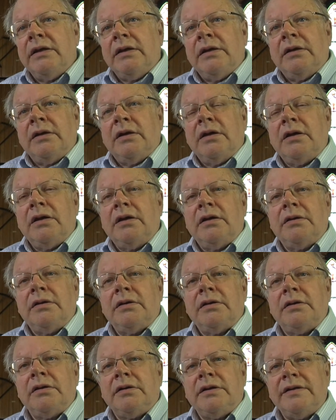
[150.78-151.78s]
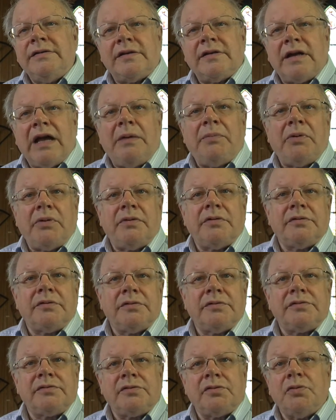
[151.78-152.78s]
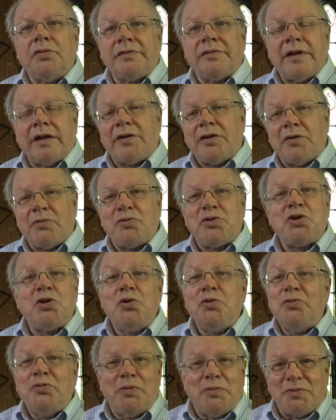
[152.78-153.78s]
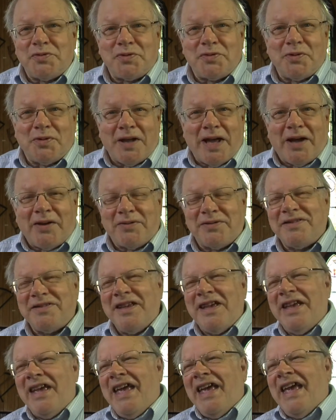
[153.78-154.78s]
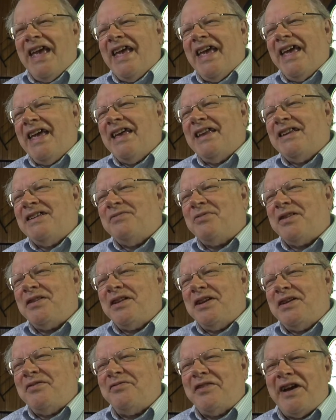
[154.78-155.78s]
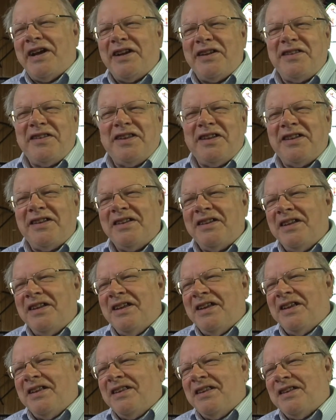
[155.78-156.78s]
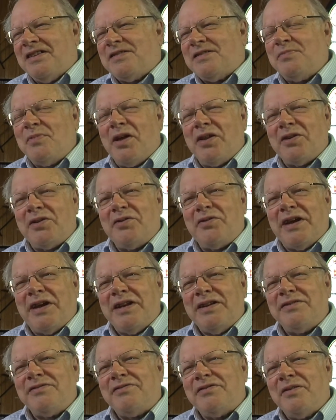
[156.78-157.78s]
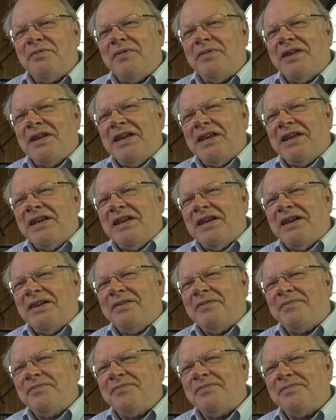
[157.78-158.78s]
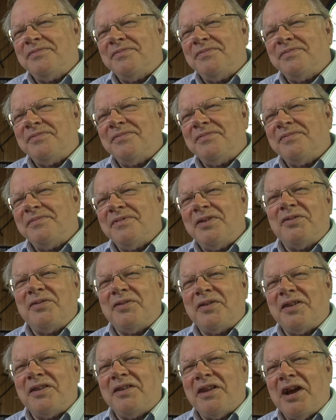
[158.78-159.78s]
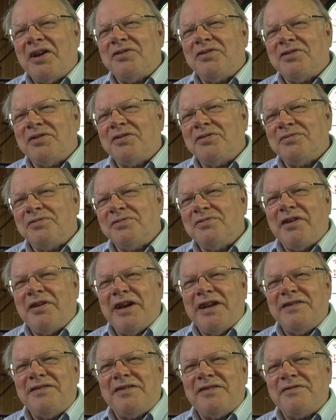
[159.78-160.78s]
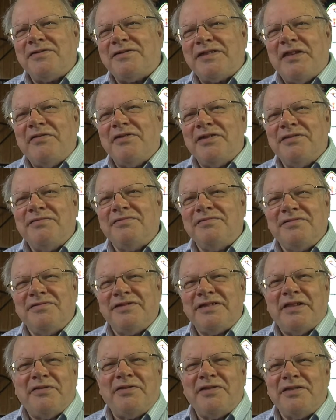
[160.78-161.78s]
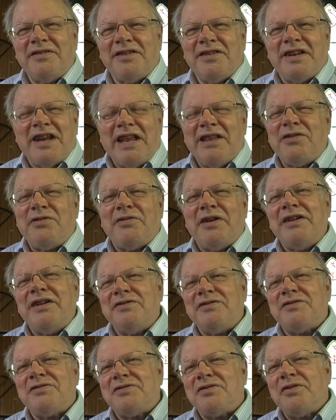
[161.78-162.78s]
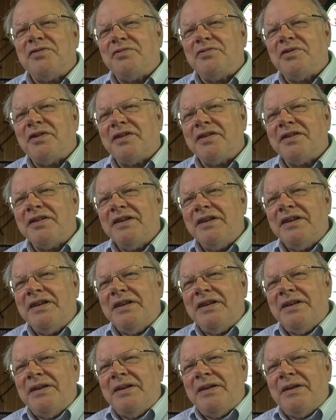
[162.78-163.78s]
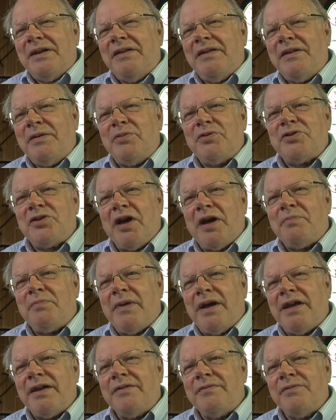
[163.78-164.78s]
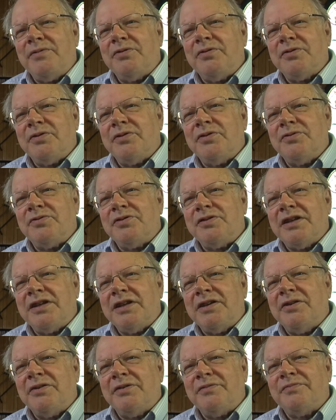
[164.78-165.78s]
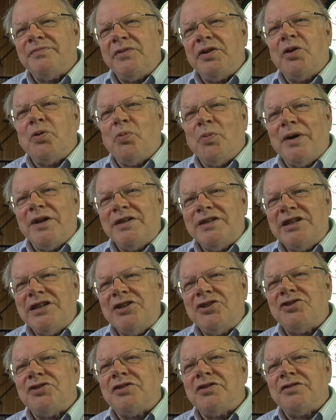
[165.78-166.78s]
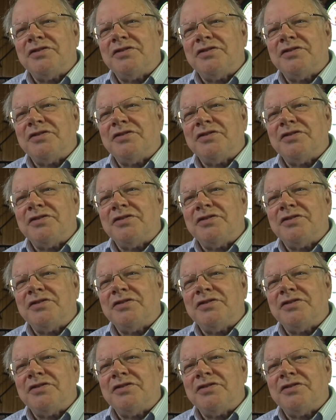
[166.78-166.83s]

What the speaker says: at least a couple schools that there were 2-room schoolhouse, and where they divided the smaller grades from the larger grades of 7th and 8th grades or so forth. Mm-hmm. And they were taught by usually one teacher.